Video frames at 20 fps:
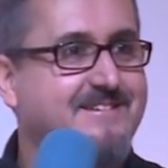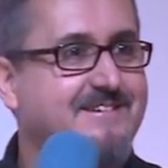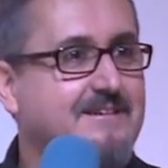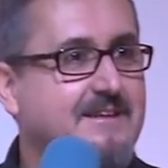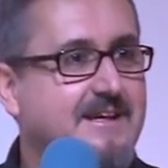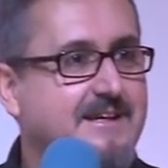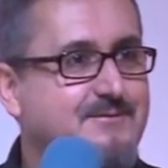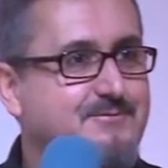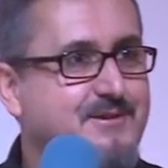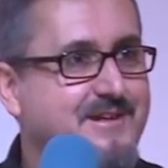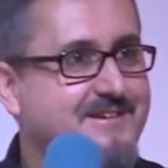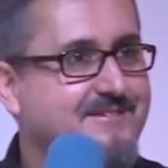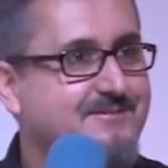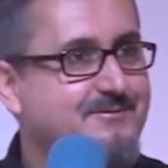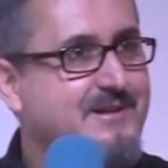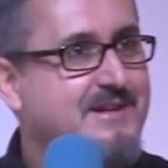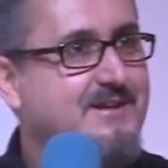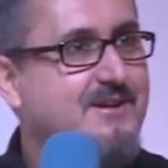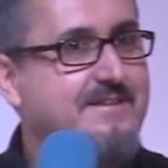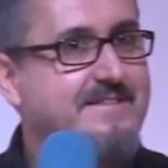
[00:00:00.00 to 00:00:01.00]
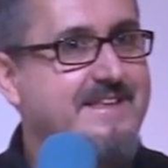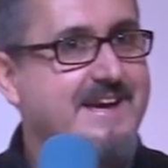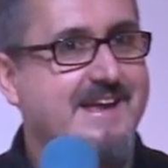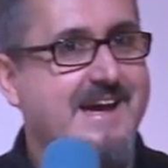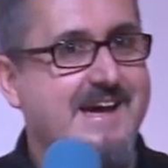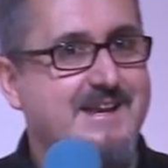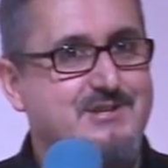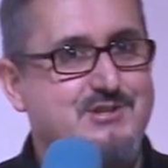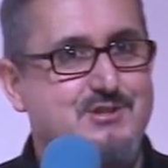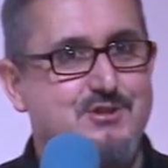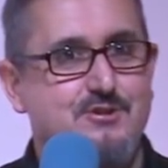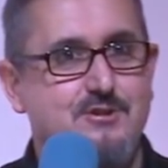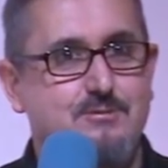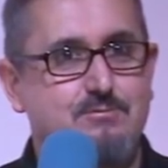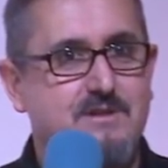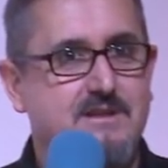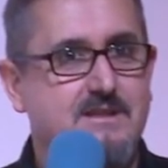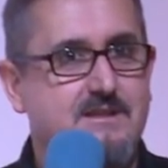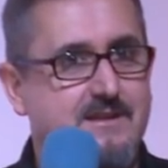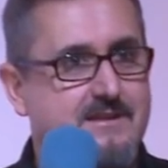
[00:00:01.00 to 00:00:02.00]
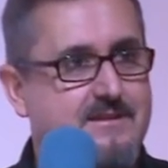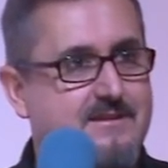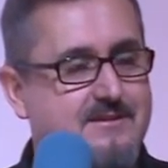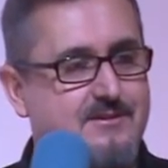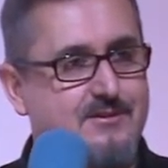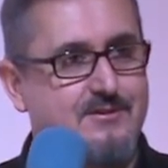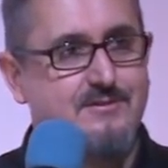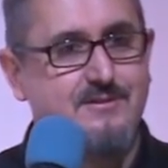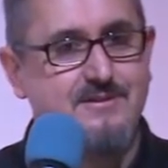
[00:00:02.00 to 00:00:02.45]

Like we, we got that attitude, we are the,